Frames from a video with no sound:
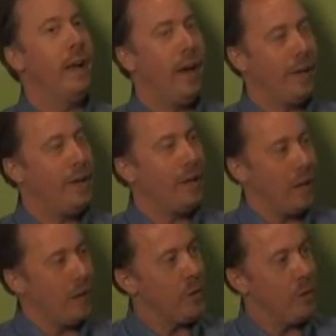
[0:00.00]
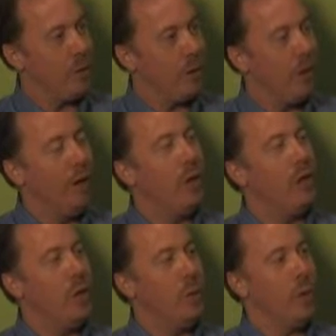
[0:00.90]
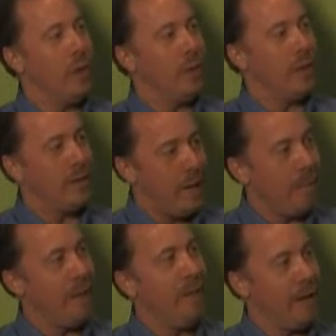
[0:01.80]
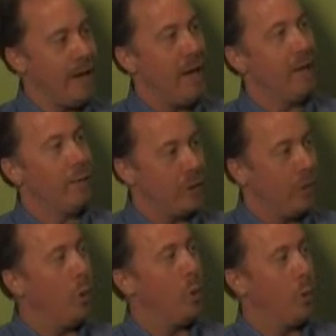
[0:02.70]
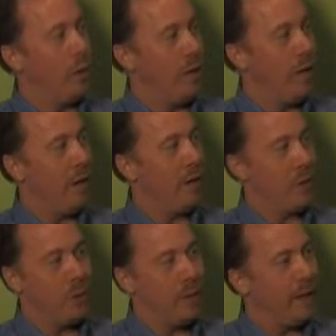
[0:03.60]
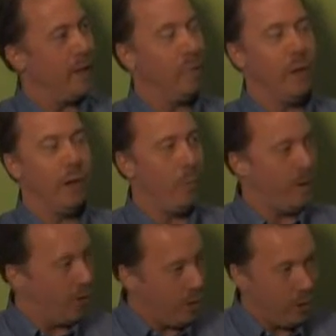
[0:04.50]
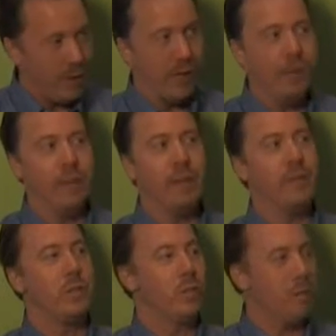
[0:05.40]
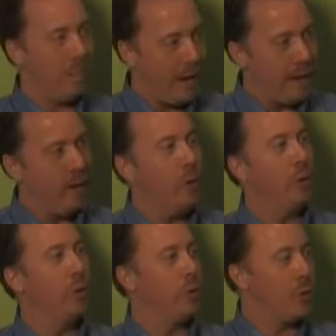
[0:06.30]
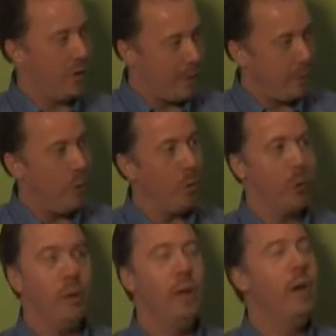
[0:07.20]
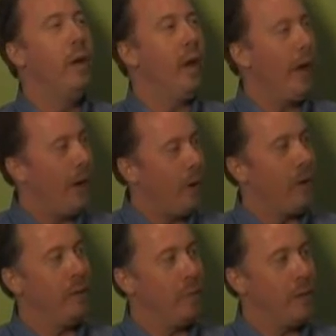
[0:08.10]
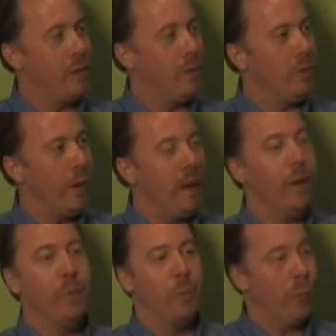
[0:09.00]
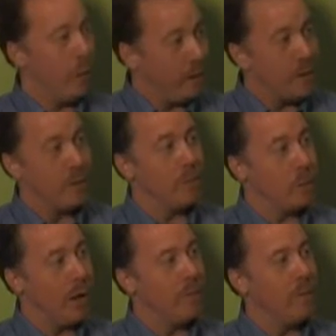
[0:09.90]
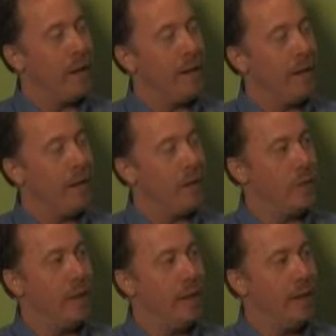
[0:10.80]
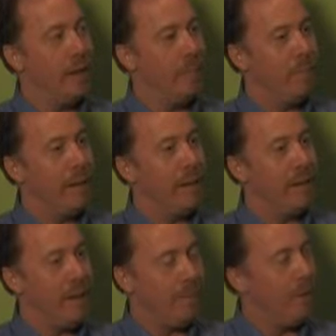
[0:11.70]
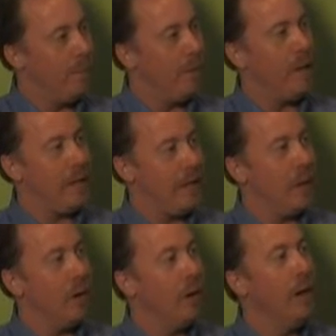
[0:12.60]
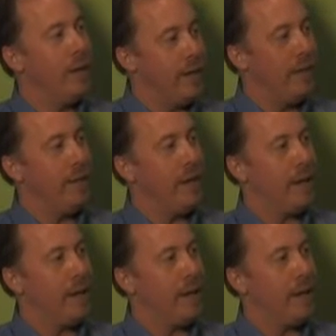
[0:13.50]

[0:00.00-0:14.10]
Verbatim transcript: i.e a customer you are keeping the dollars local here so again mm-hmm. we are we are all hearing this buy, local, local, shop local right. how can we do that boy we can subscribe to MI Connection and, and, and keep that money here in the